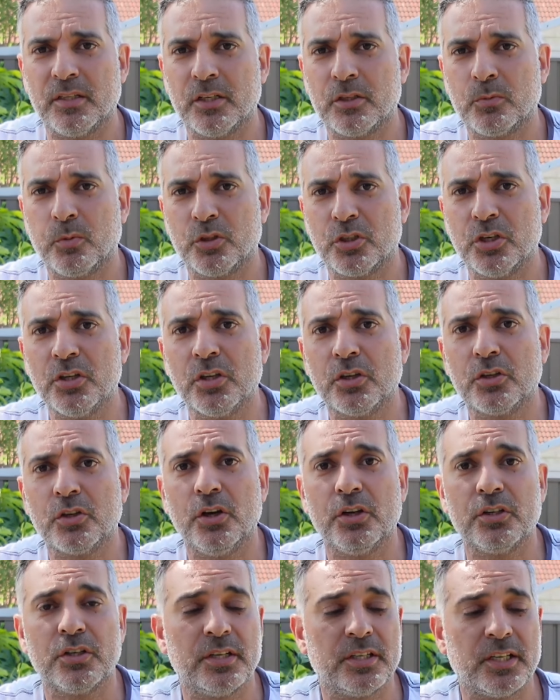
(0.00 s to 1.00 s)
dishwashing
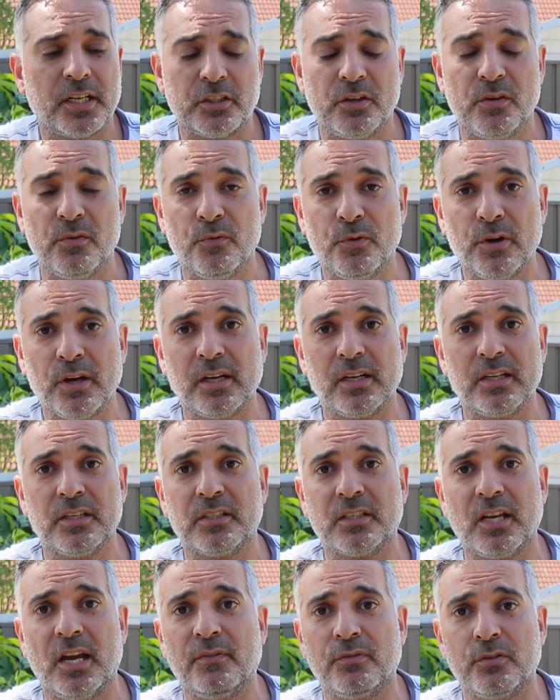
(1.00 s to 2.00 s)
detergent. It's actually really
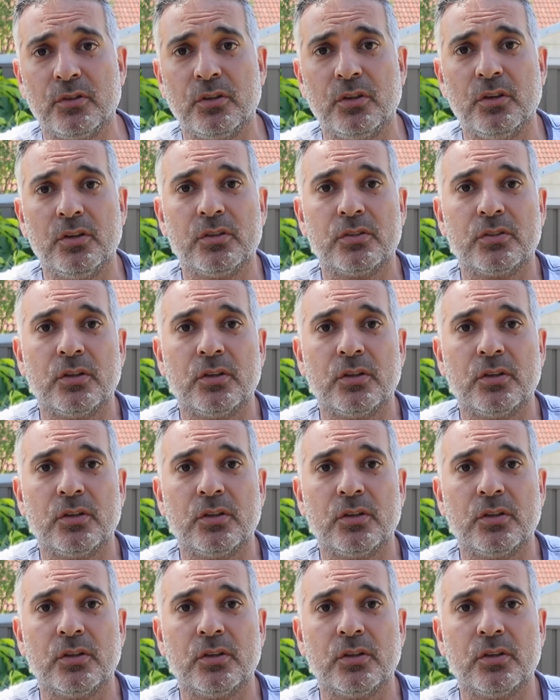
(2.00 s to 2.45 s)
safe to use.